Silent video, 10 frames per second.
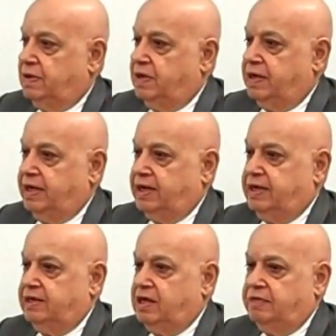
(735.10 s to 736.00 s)
our
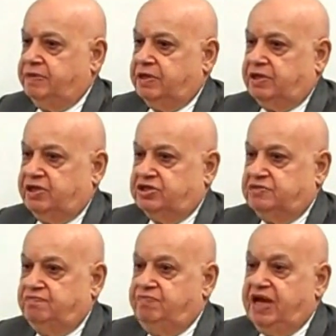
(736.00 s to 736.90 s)
economic is
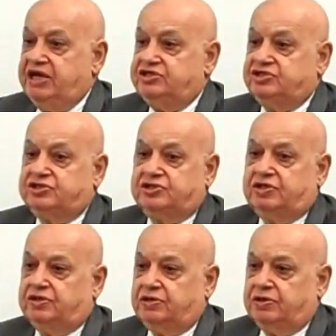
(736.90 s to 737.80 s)
based
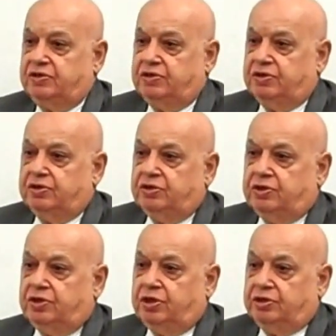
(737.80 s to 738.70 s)

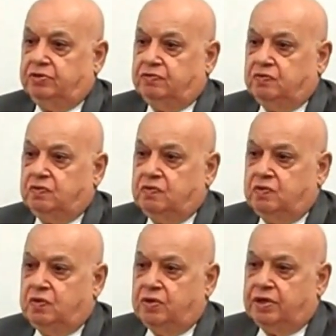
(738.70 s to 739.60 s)
on
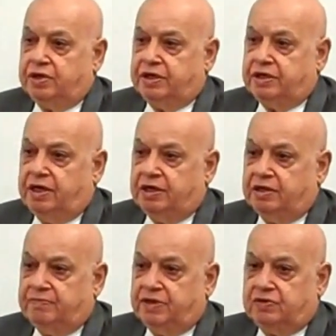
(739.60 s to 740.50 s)
war
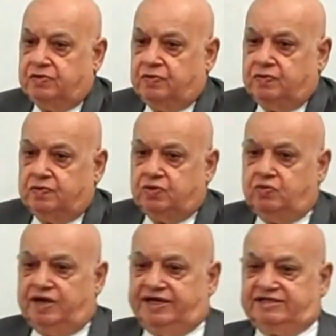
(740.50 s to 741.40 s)
economy? To
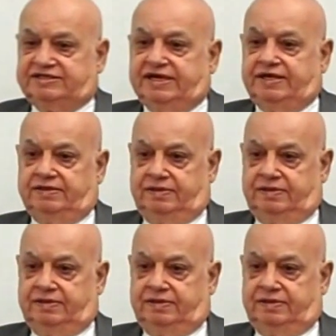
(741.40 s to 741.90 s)
what extent?